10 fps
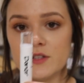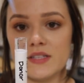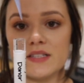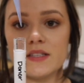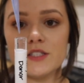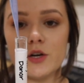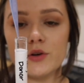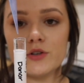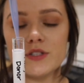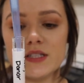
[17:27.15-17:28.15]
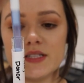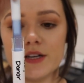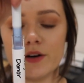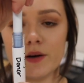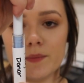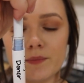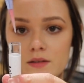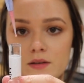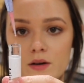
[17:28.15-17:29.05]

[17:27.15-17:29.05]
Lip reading: So this is the donor's serum.